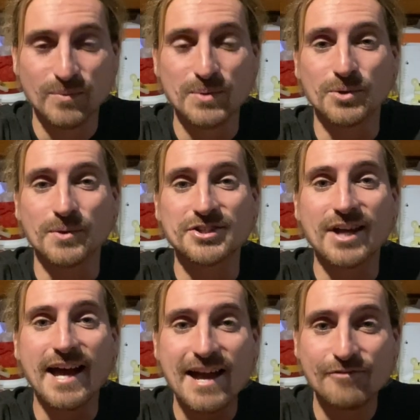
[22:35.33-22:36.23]
We want to wish
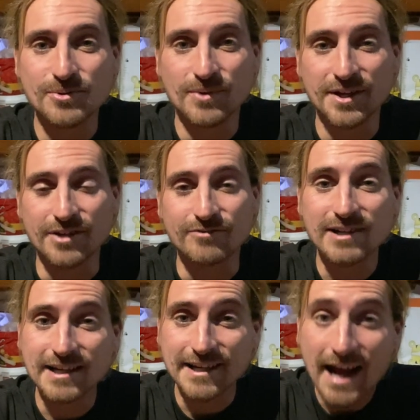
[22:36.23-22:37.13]
everyone a
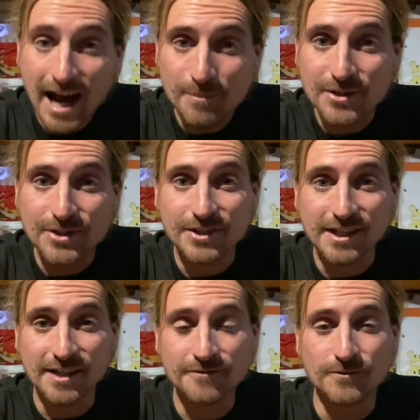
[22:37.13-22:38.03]
really happy new
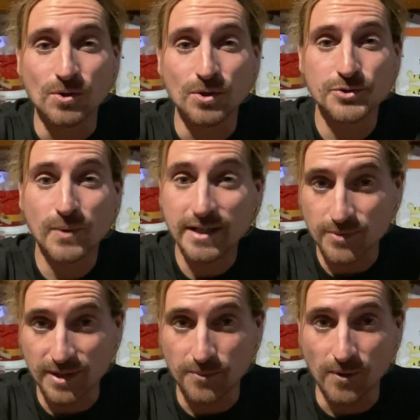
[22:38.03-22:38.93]
year for
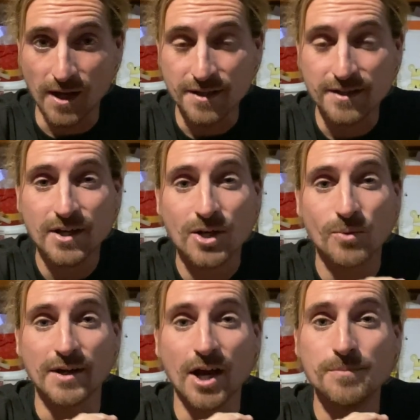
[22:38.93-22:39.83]

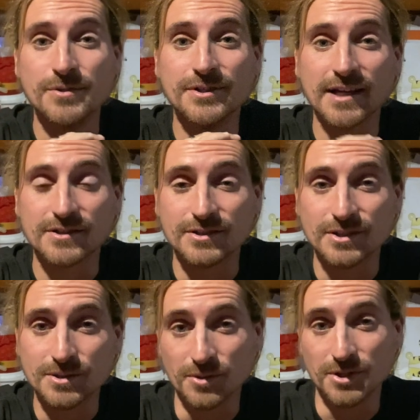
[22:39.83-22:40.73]
2021. We hope you get to
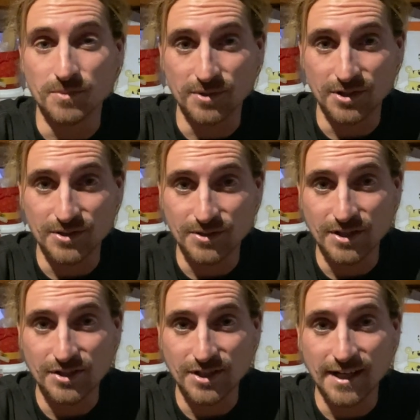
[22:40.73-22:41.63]
do what you want to do
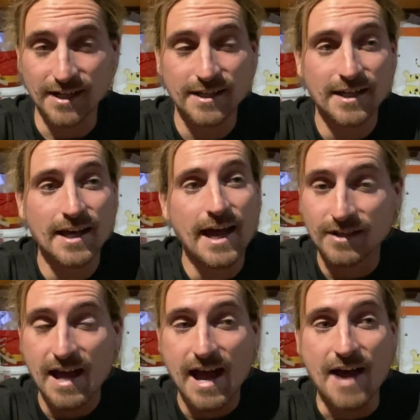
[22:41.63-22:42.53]
this year.
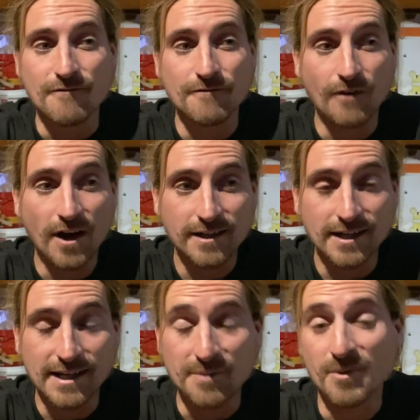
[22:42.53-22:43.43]
And
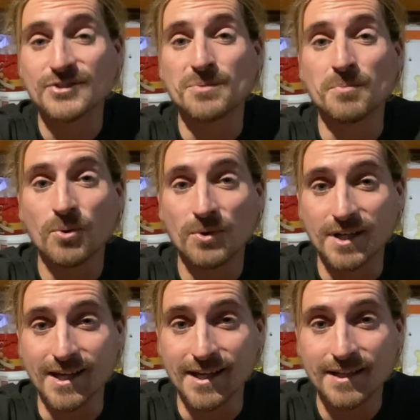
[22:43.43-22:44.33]
finally, and most
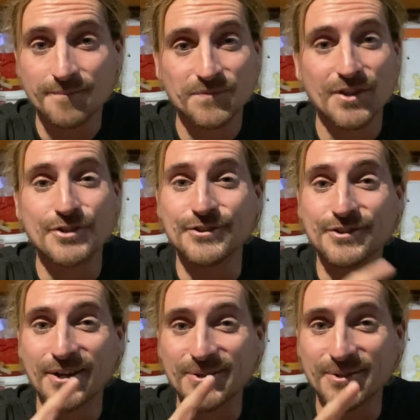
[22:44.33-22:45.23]
importantly, you
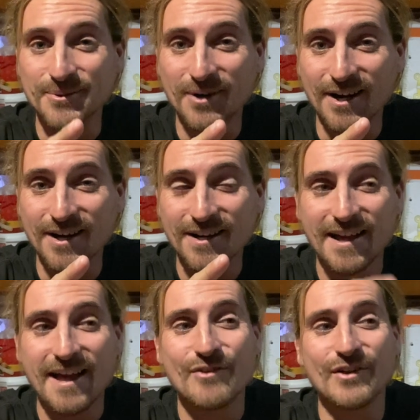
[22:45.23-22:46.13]
know who you are.
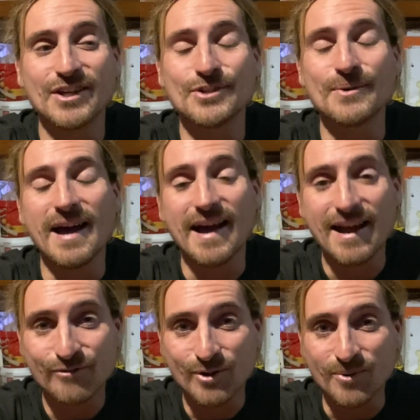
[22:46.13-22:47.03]
Thank you
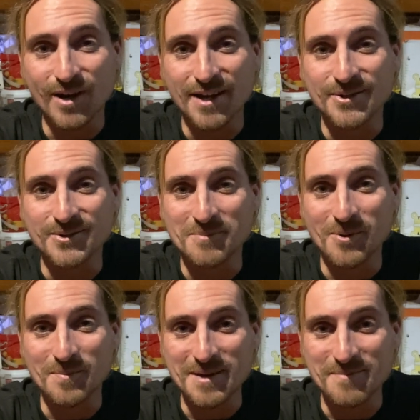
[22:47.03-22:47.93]
everyone who's
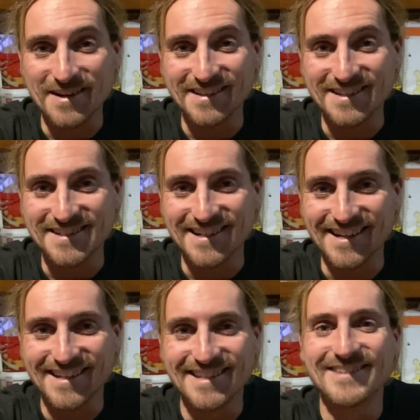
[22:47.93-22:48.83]
bought me a beer this
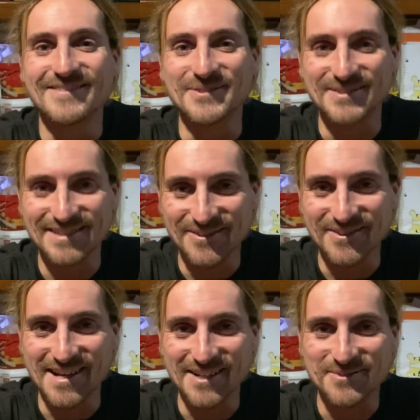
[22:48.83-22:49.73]
year. We'll see you on
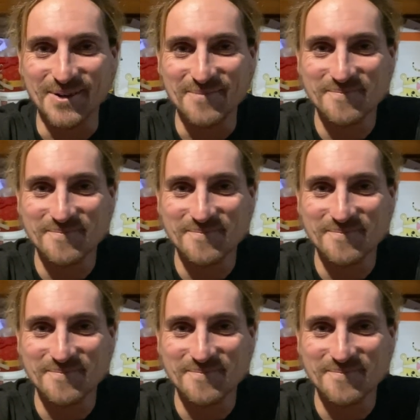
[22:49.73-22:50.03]
the next one.